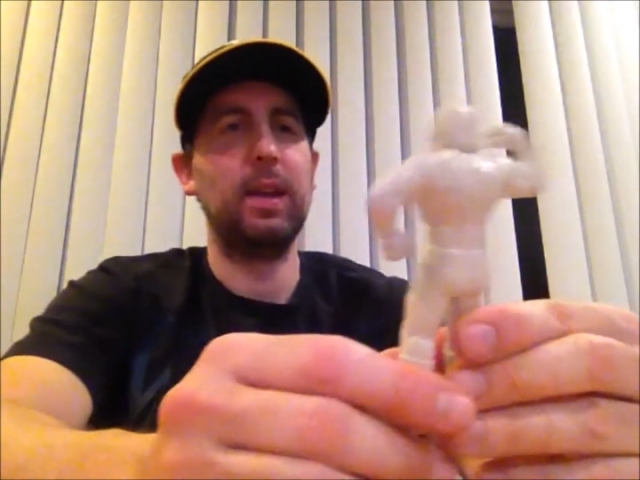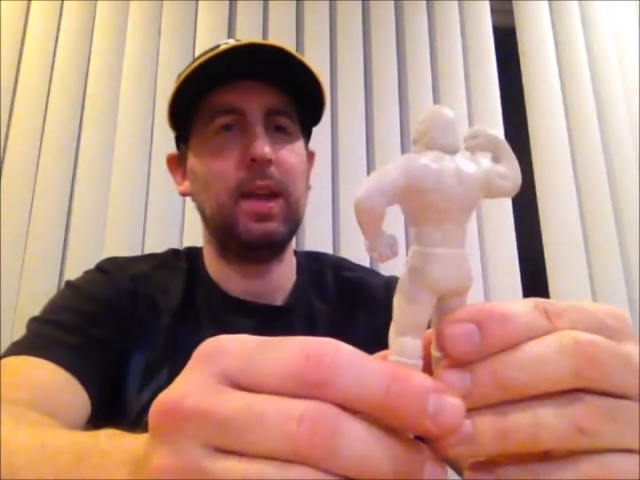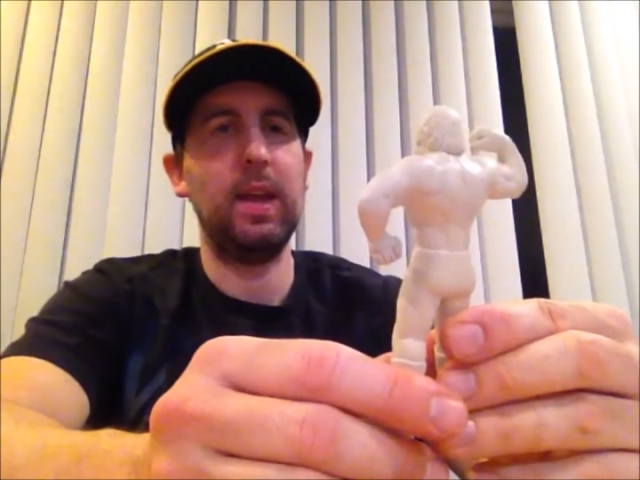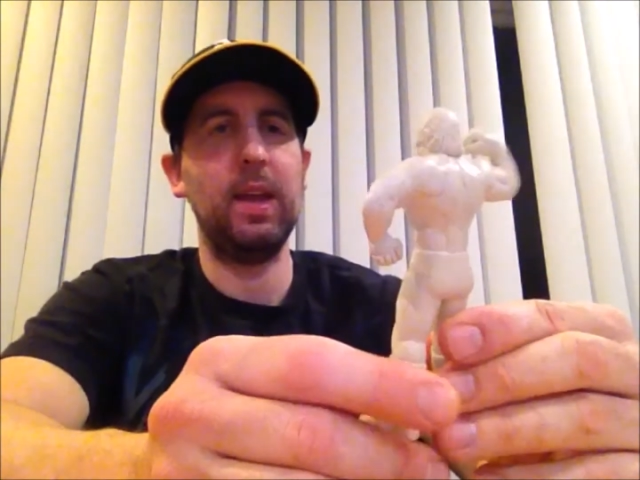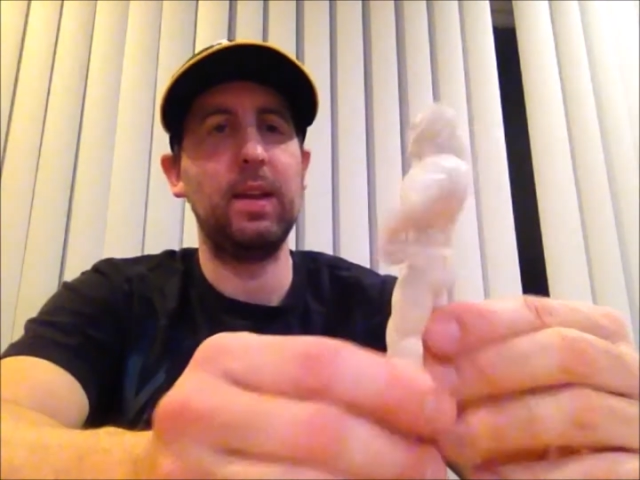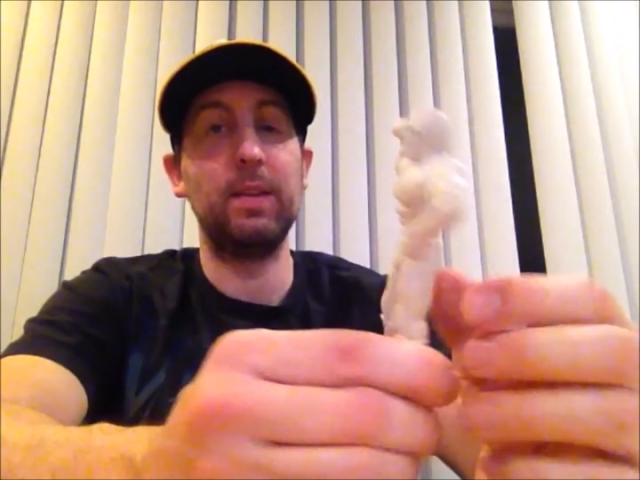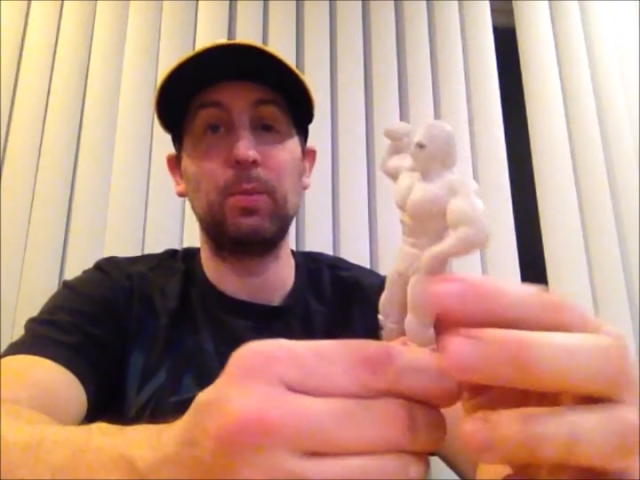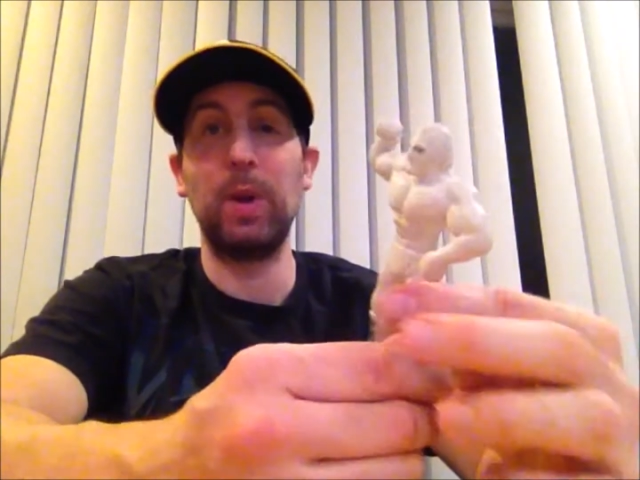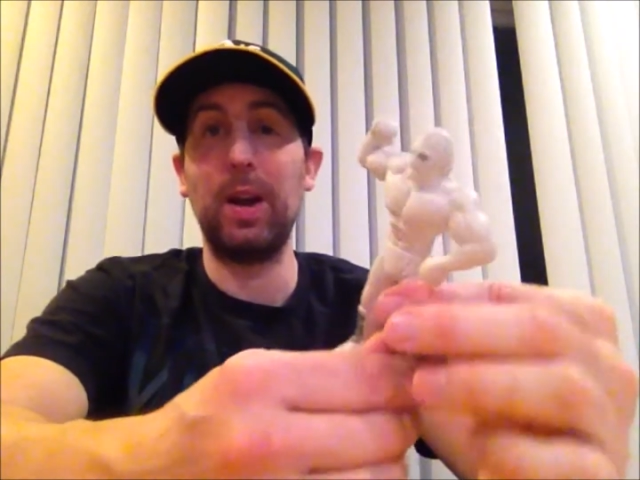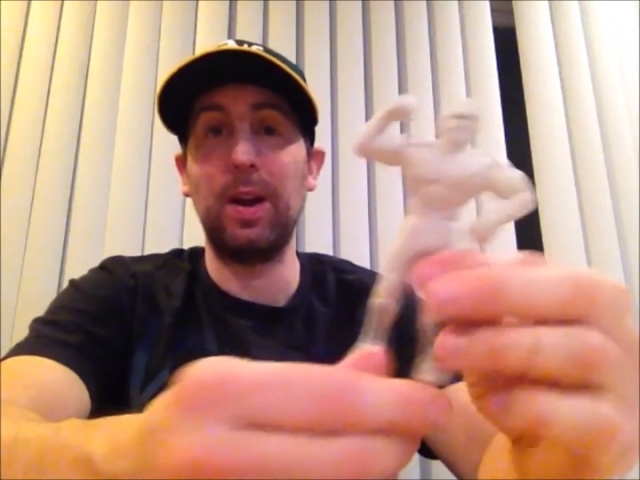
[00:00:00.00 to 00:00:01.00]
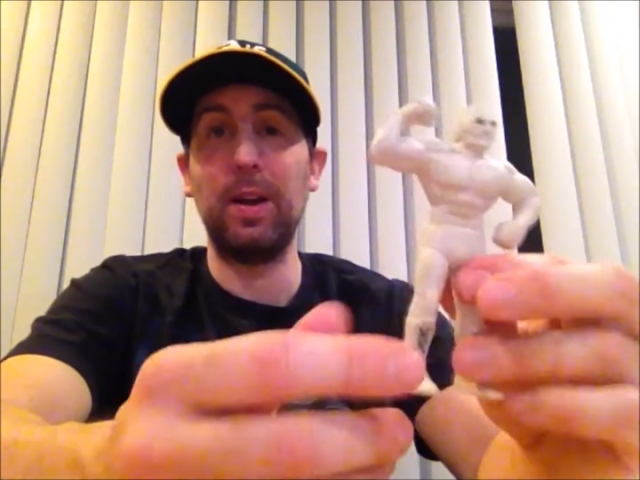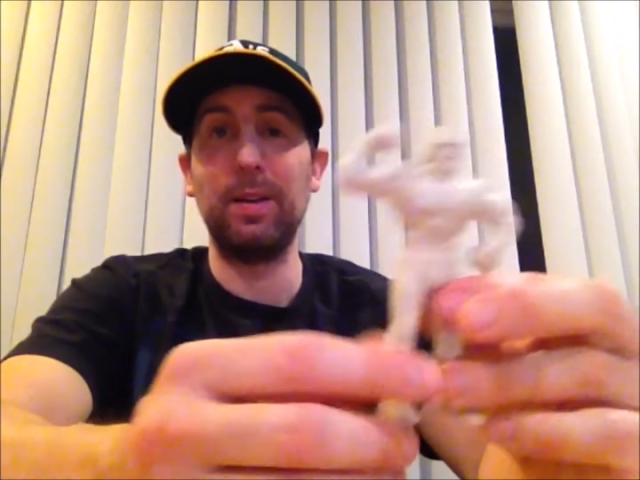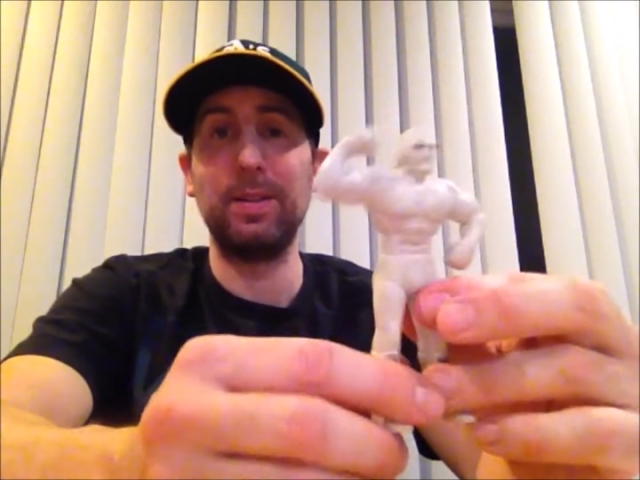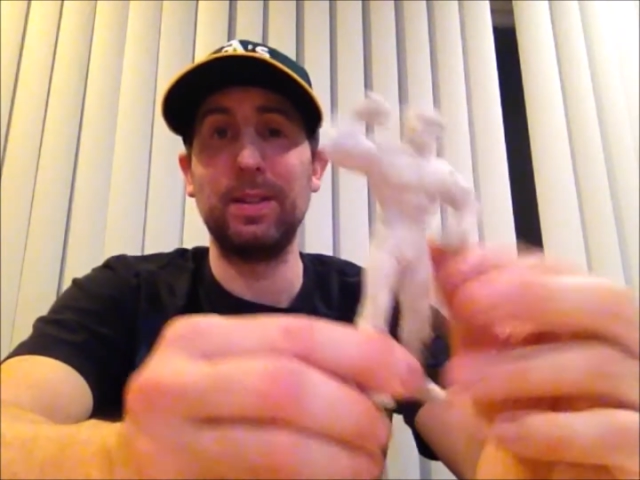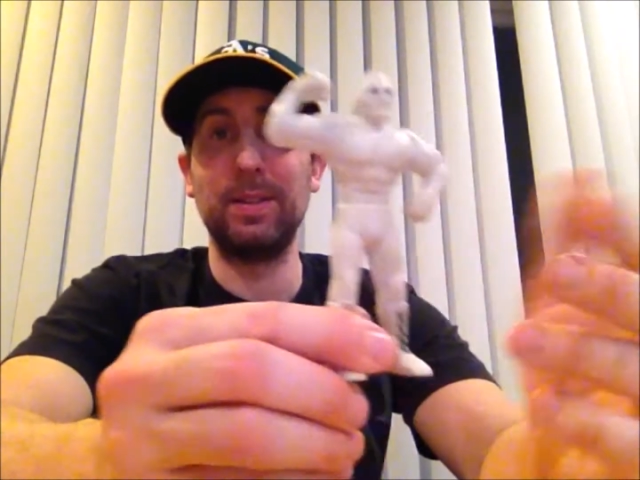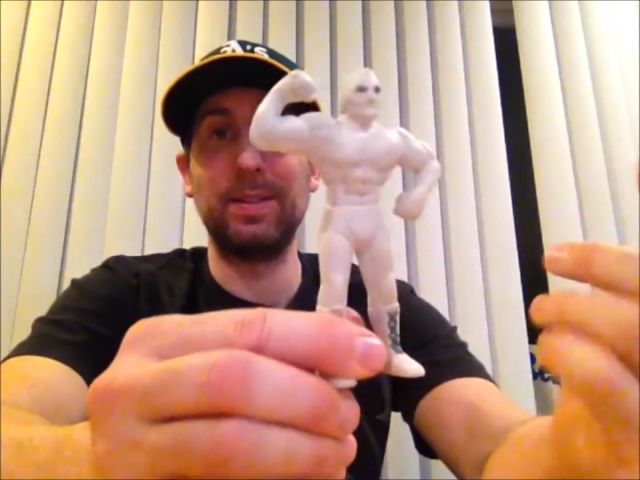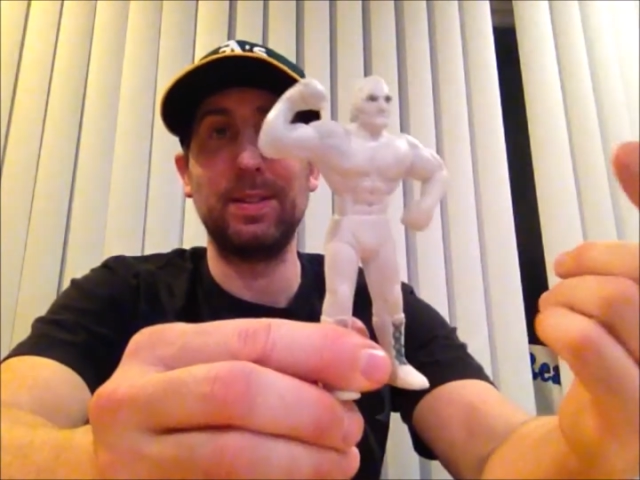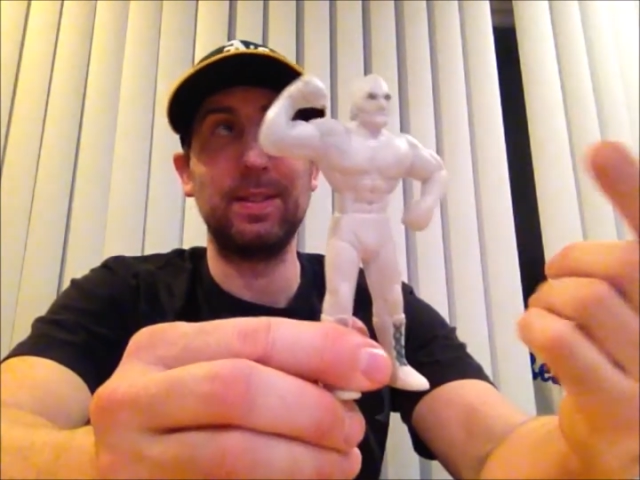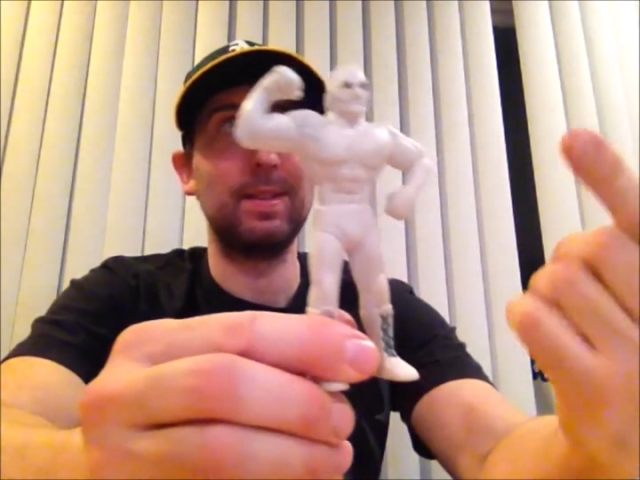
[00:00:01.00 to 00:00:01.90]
And this went on since